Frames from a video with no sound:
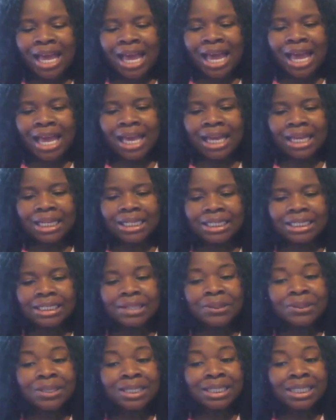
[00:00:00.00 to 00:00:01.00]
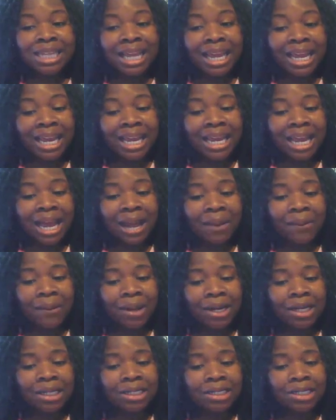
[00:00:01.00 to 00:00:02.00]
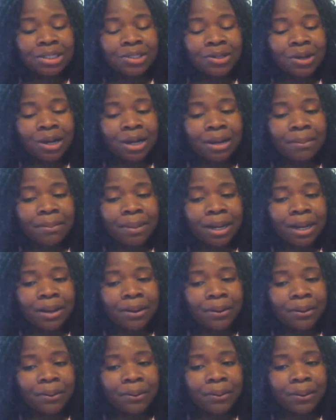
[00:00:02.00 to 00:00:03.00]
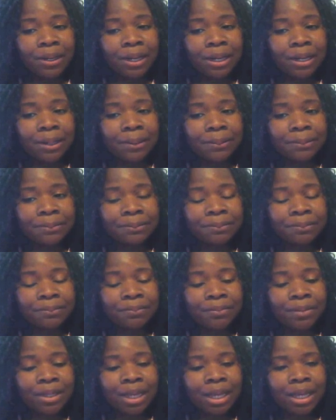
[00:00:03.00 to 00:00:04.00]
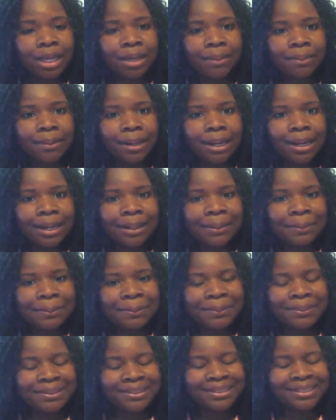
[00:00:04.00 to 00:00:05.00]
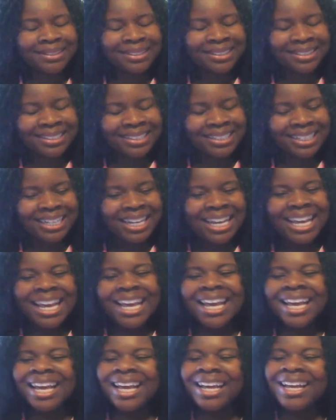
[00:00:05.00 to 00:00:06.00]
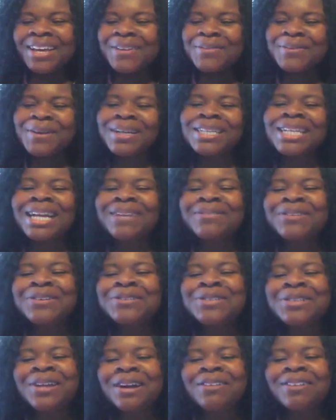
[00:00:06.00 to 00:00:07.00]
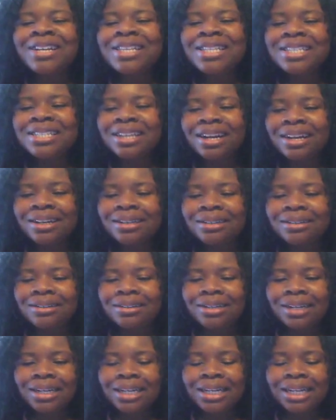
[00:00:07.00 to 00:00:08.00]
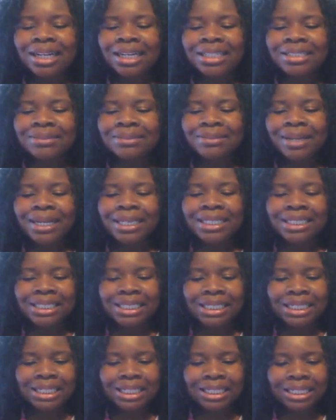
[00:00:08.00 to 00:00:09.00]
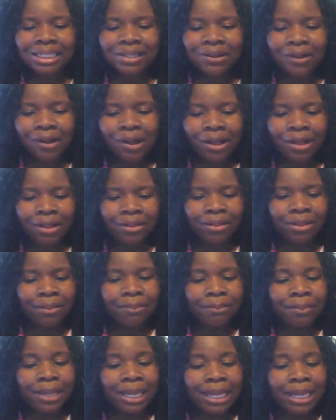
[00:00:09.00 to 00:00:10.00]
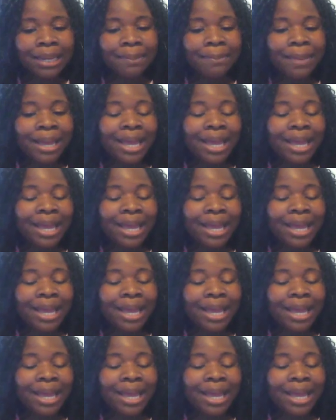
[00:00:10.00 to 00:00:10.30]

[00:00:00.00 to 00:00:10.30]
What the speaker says: And so today I wanted to talk about hip hop. Hip hop, because I read this article on Clutch magazine called the Beat